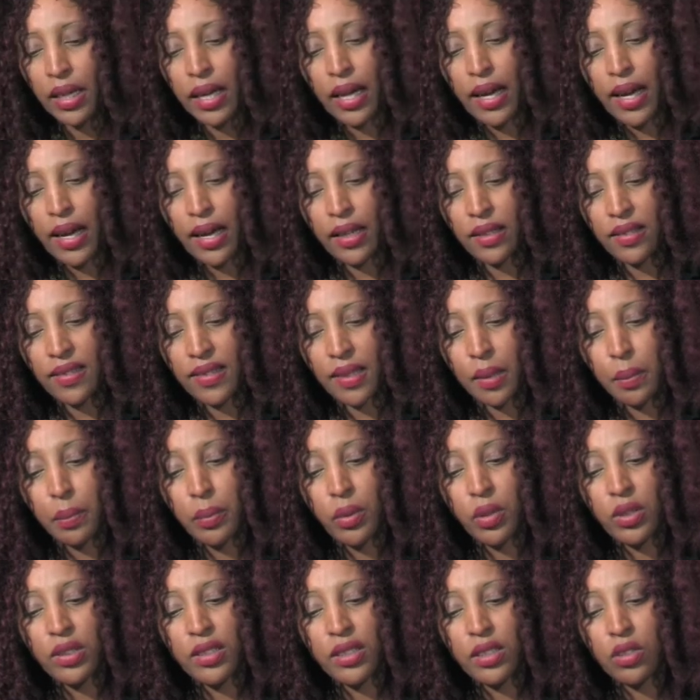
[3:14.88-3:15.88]
and
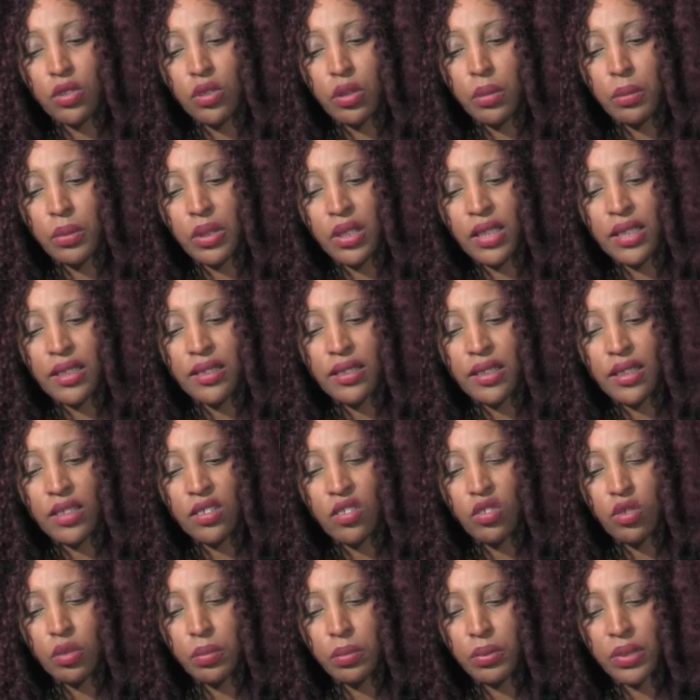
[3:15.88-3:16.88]
supporting communities
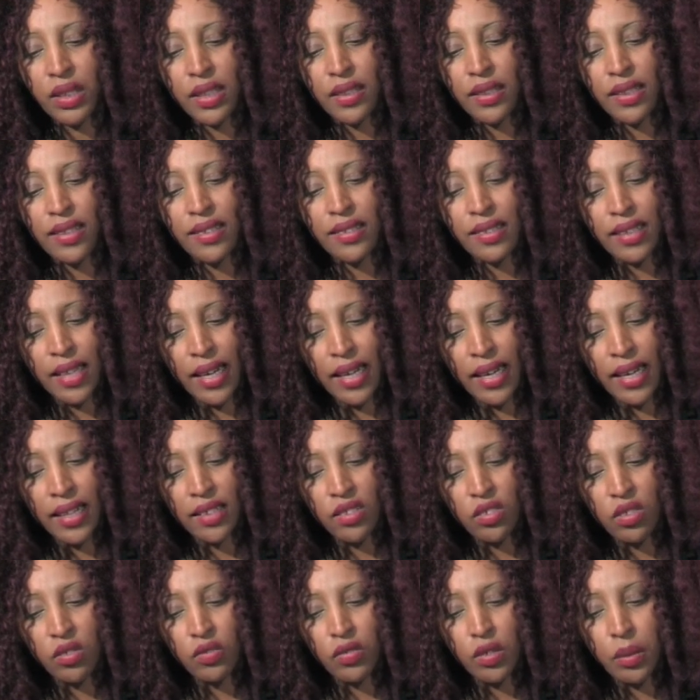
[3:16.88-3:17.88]
to break the
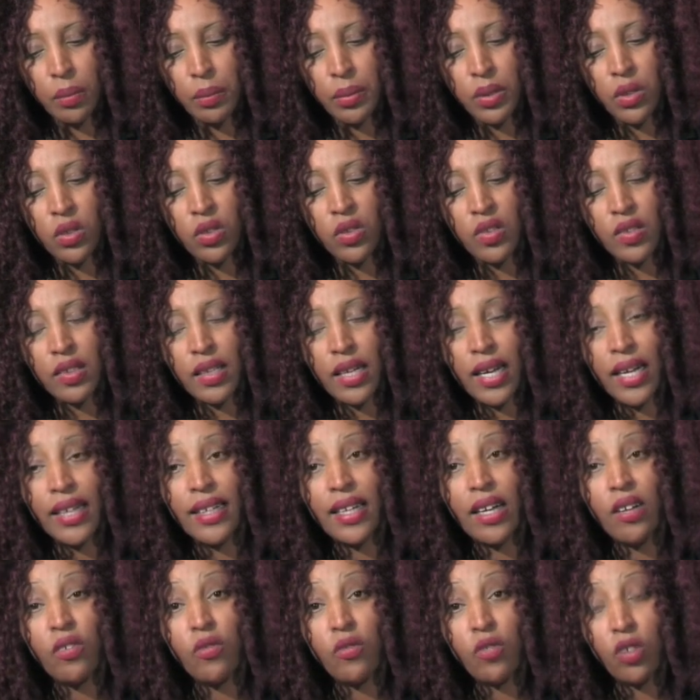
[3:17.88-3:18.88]
silence of abuse, and
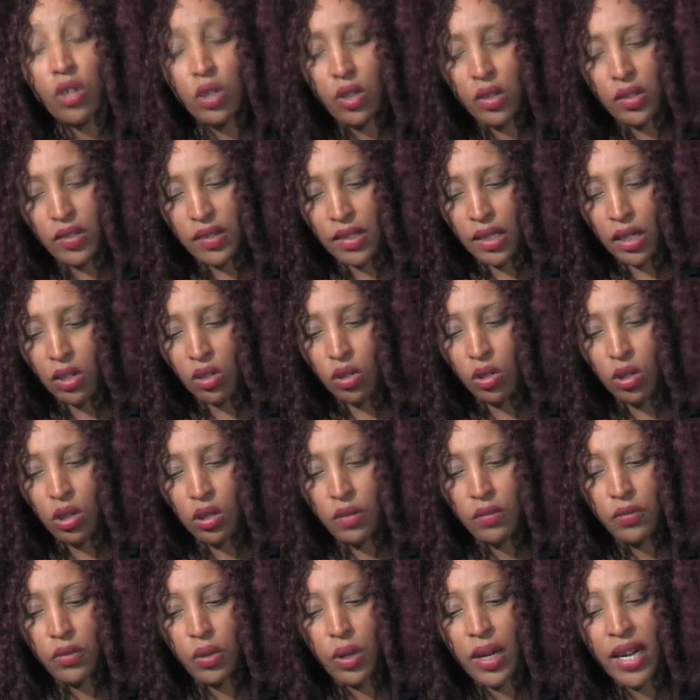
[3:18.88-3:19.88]
of course a call
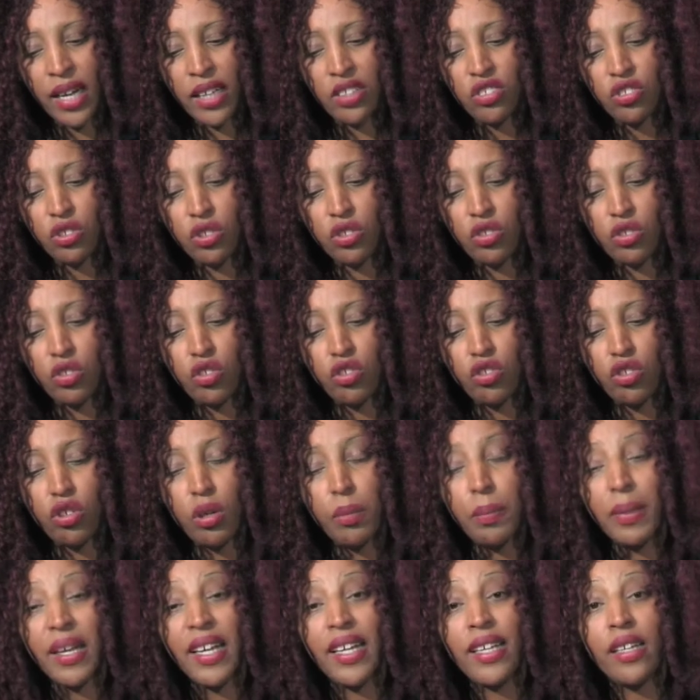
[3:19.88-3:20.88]
for action to
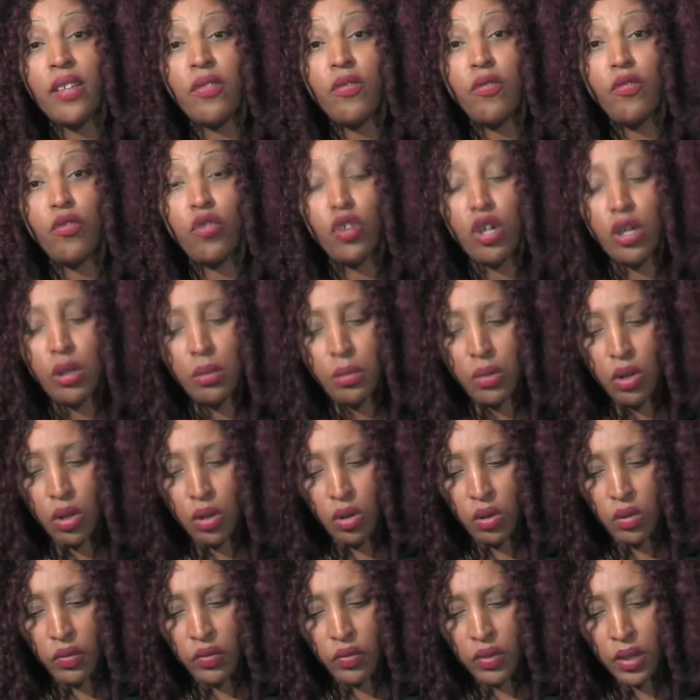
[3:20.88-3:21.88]
stop any form
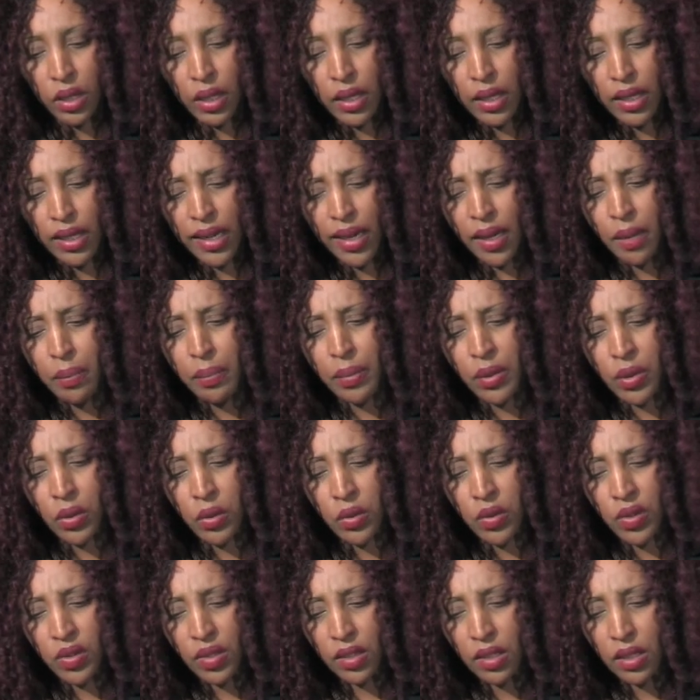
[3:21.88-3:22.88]
of
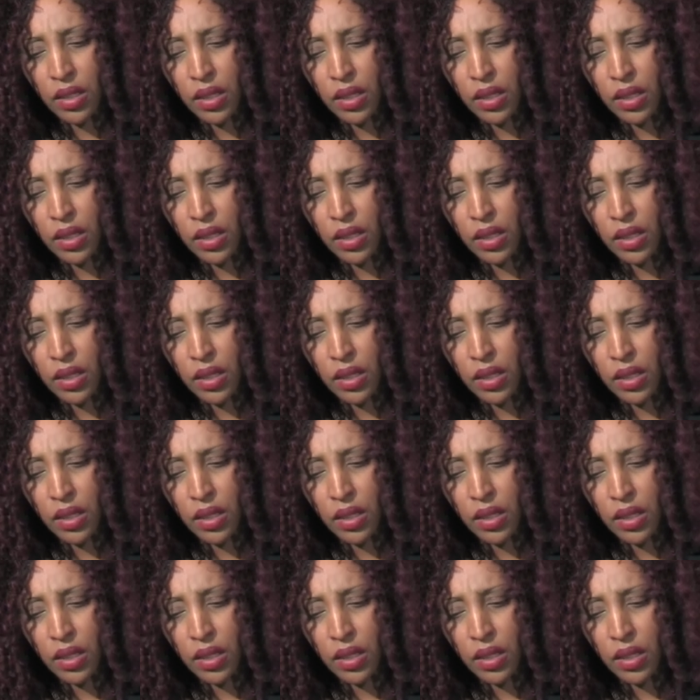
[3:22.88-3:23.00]
abuse.